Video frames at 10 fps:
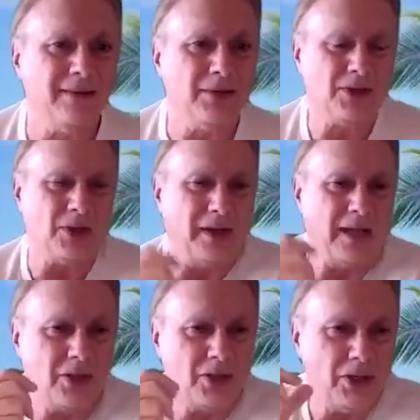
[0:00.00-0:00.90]
So it
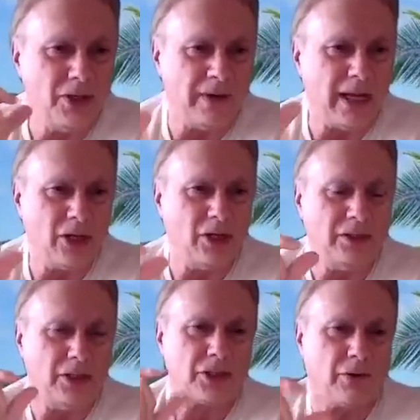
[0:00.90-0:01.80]
doesn't do you any
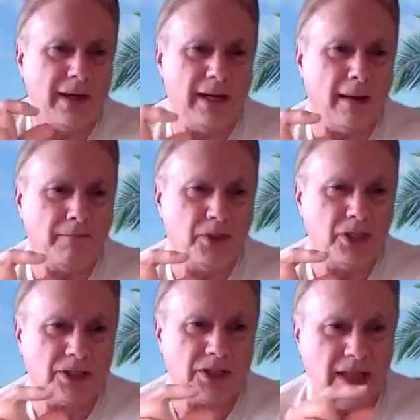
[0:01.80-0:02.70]
good to train up
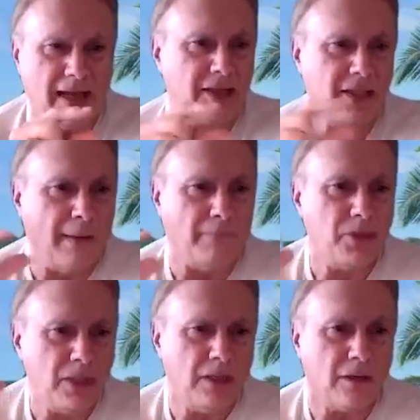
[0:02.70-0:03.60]
just that top
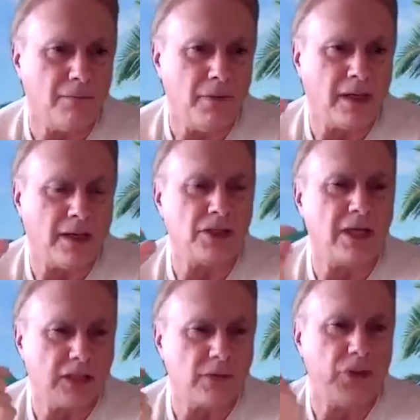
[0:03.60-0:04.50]
tier, because
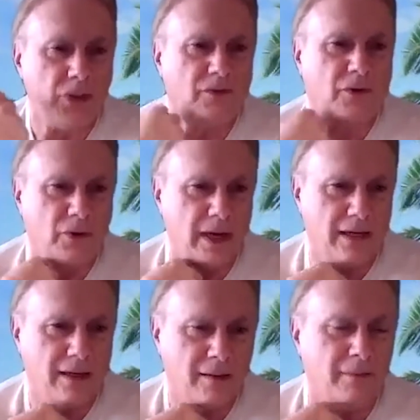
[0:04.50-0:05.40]
guess what you've
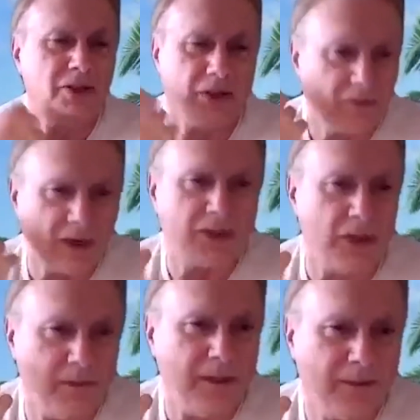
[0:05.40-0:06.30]
created? A bunch of
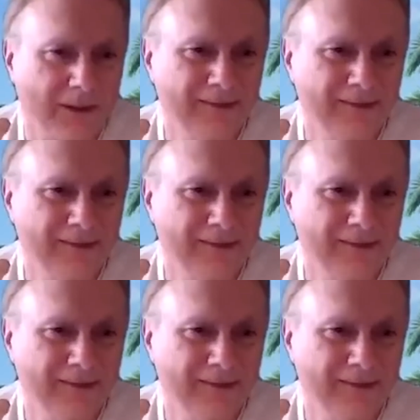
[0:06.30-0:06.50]
rescue people.